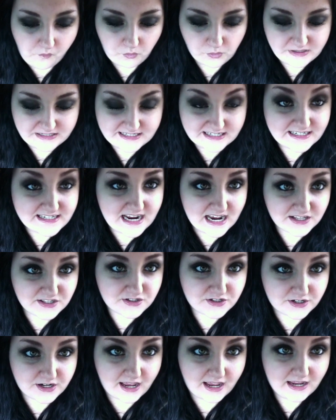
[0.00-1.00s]
We did
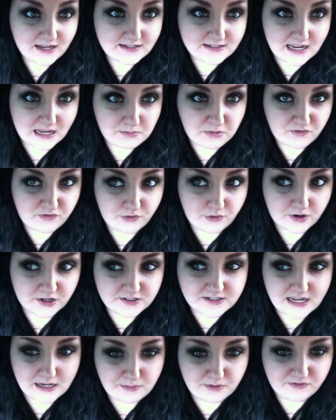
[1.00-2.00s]
yesterday, day before,
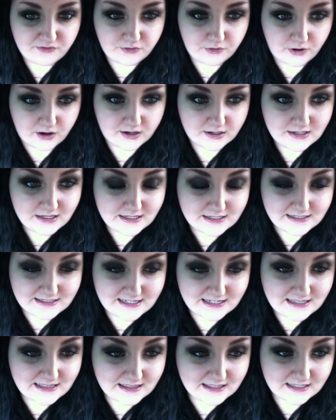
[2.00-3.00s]

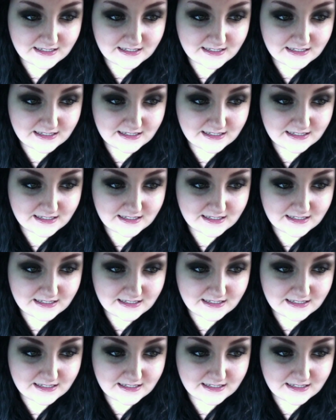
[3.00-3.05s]
didn't